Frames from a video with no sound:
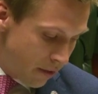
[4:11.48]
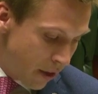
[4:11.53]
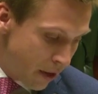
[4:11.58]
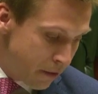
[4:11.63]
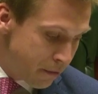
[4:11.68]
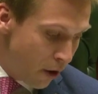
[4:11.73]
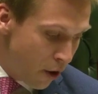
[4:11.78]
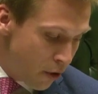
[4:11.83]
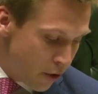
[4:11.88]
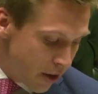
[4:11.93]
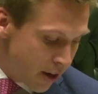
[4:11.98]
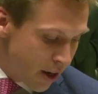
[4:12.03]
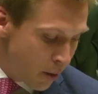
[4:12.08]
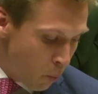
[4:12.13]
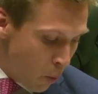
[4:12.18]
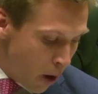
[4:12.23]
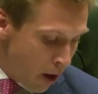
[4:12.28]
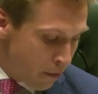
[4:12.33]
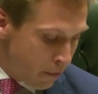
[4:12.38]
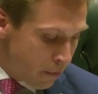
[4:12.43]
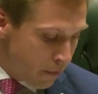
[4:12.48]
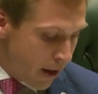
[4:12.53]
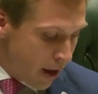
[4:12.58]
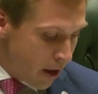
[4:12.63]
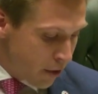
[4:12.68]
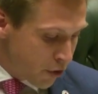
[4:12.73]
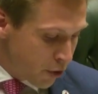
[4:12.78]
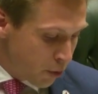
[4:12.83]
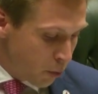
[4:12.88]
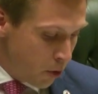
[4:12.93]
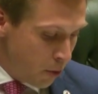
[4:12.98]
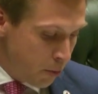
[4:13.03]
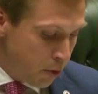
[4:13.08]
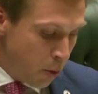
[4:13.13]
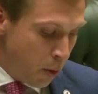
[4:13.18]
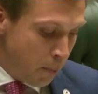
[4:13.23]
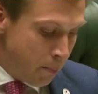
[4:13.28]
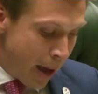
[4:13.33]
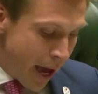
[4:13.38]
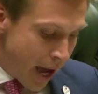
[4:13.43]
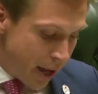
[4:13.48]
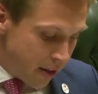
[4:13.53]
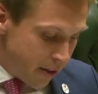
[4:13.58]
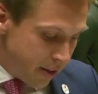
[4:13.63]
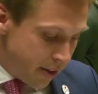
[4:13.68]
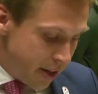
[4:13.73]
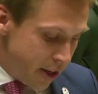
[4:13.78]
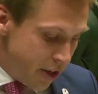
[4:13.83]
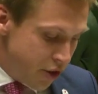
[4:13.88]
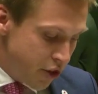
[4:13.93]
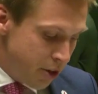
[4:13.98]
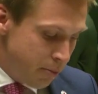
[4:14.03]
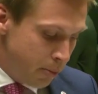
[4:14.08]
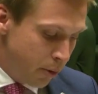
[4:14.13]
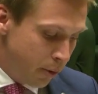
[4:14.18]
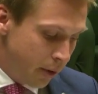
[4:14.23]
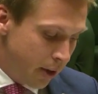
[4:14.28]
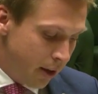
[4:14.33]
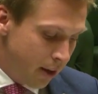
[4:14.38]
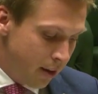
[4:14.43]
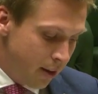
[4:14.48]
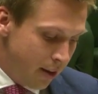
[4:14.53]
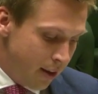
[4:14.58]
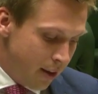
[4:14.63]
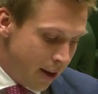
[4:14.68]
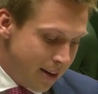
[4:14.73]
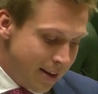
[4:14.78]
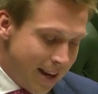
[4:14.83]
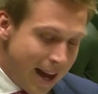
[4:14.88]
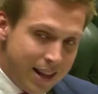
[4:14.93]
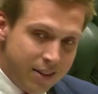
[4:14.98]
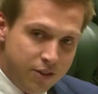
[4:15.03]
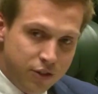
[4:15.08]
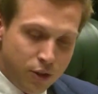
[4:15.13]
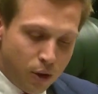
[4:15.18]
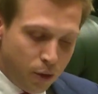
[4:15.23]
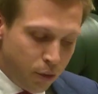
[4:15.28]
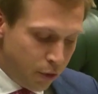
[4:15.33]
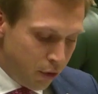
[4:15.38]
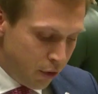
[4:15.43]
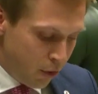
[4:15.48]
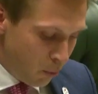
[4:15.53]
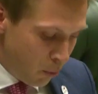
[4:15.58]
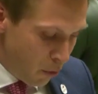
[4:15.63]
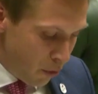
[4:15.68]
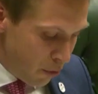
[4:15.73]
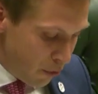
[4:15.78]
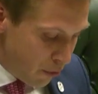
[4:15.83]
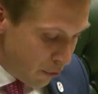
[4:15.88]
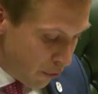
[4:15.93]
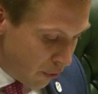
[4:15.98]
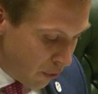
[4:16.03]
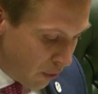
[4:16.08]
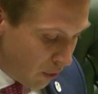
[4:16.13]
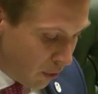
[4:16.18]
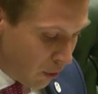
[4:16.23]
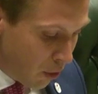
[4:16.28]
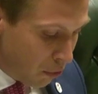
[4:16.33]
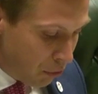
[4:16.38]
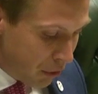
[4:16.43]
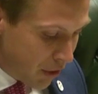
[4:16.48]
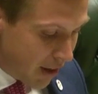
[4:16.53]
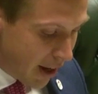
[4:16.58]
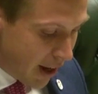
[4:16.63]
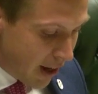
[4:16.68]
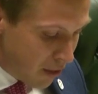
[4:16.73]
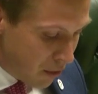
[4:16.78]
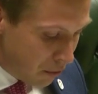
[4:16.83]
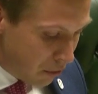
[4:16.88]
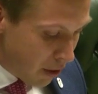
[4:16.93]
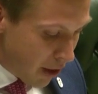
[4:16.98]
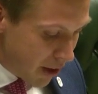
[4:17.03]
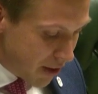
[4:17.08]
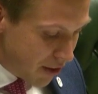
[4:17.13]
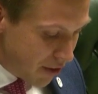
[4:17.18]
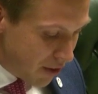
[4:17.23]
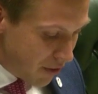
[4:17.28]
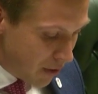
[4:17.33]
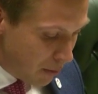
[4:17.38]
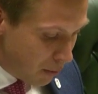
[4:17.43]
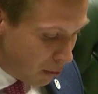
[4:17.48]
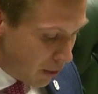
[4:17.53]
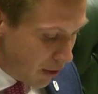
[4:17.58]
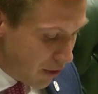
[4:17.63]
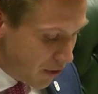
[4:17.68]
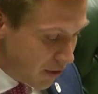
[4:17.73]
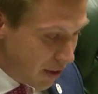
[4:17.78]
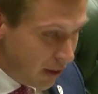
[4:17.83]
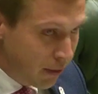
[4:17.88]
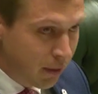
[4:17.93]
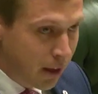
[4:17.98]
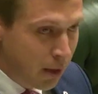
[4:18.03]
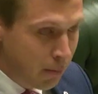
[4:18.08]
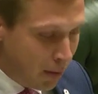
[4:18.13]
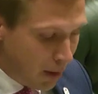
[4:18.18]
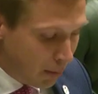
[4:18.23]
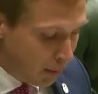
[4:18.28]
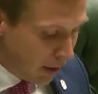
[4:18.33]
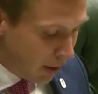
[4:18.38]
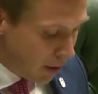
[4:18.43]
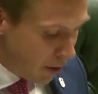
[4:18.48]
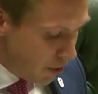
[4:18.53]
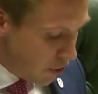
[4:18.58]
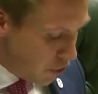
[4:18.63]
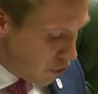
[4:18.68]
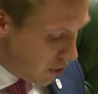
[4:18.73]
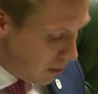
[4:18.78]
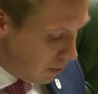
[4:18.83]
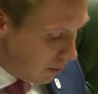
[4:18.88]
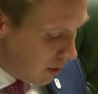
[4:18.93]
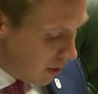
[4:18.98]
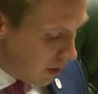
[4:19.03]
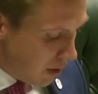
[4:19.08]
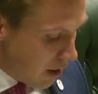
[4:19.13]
They voted in one foul swoop to abandon TG Millner and to add salt to the wounds, not retain the Ryde Civic Precinct in public ownership.